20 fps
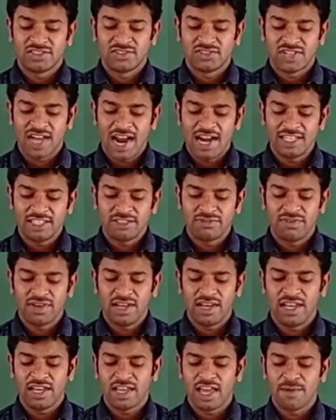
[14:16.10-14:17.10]
child's
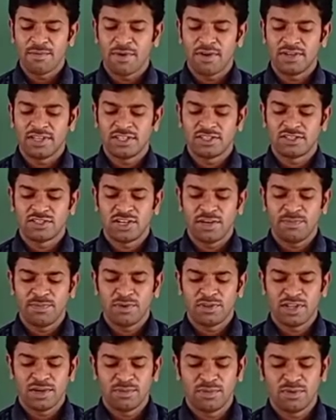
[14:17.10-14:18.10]
feeling about his trip
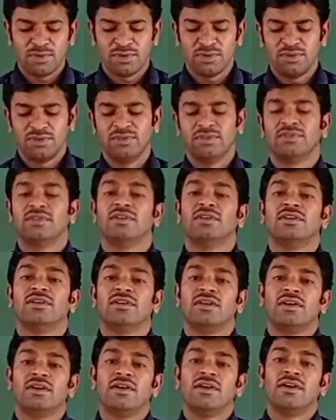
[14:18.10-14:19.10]
to the moon?
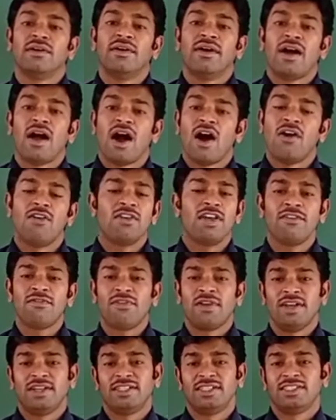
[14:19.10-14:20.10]
How he
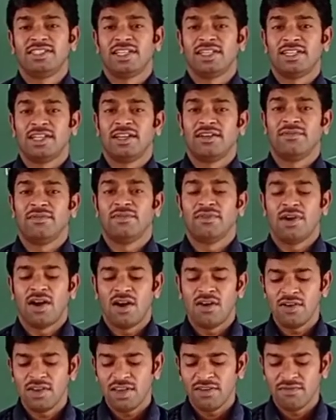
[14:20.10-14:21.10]
felt, children?
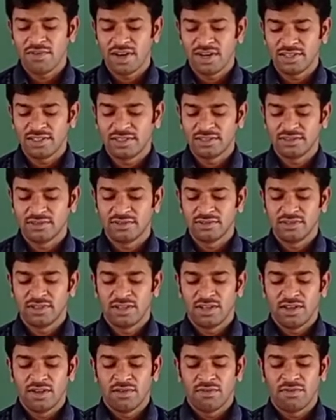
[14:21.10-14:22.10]
How he felt?
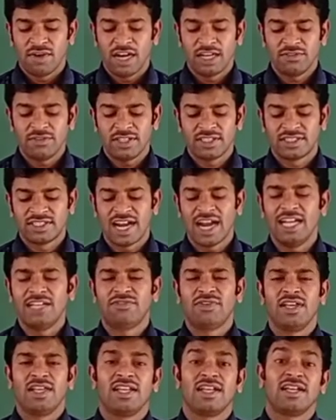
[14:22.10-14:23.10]
What was
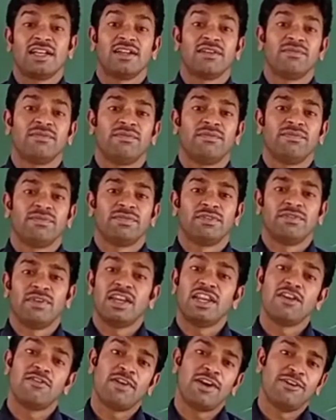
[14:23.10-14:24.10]
child's feeling
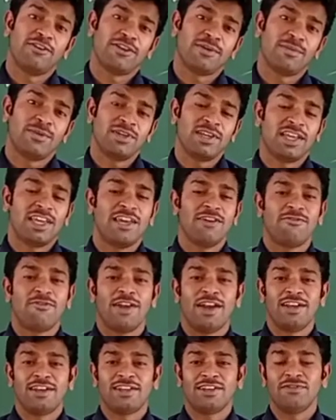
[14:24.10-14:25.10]
when he went to the moon? He
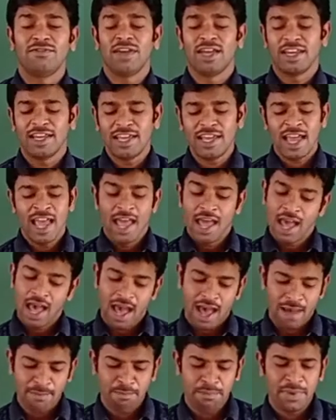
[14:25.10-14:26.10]
felt very
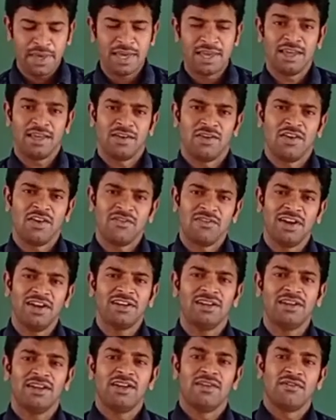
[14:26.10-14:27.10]
happy. He
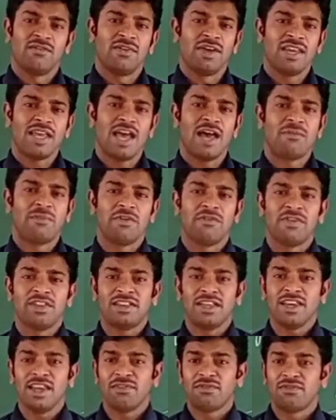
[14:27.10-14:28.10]
felt very happy.
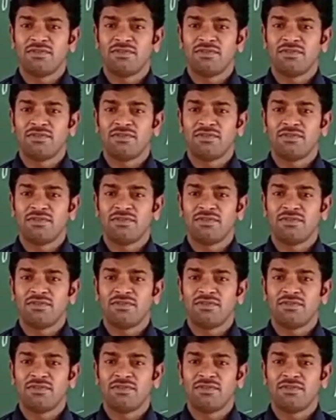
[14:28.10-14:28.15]
Within